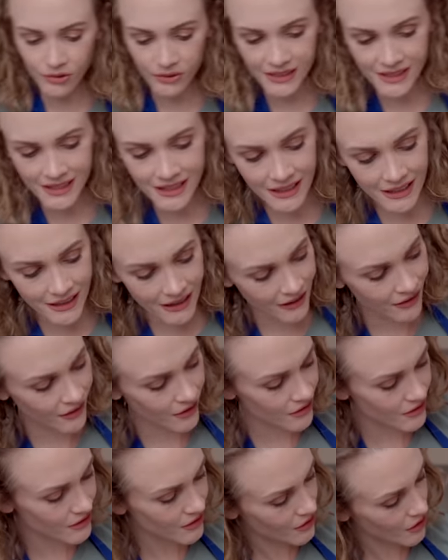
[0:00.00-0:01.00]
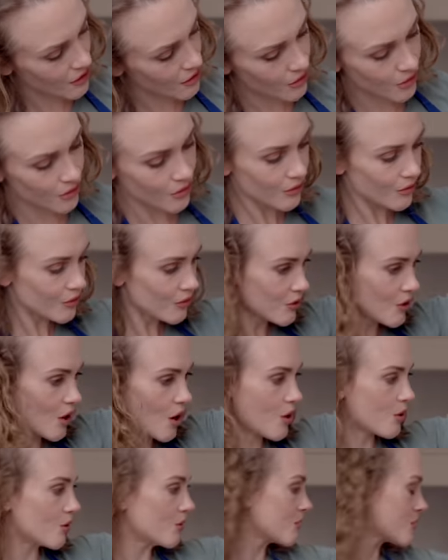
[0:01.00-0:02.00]
receipt and there's no
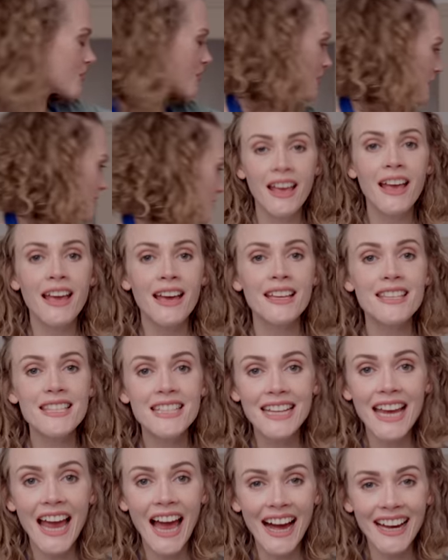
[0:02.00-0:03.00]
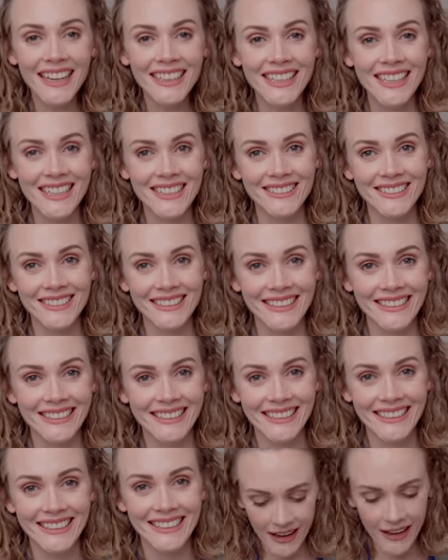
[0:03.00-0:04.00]
note. It's a cat
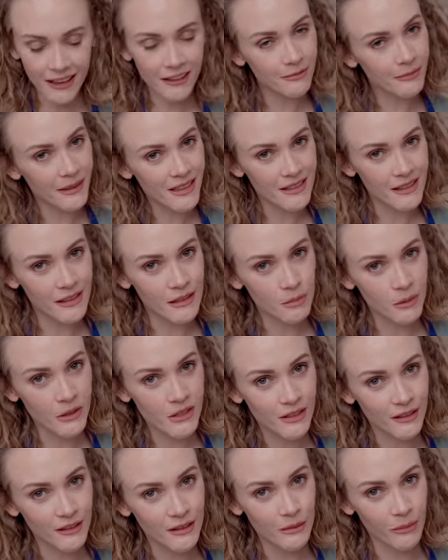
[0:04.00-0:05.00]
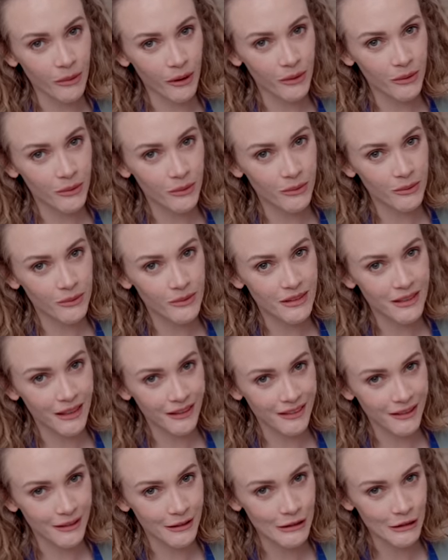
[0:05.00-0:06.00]
carrier. I have my suspicions about who
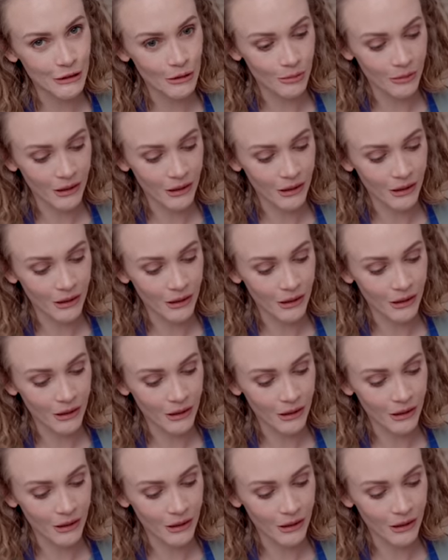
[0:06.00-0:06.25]
sent this to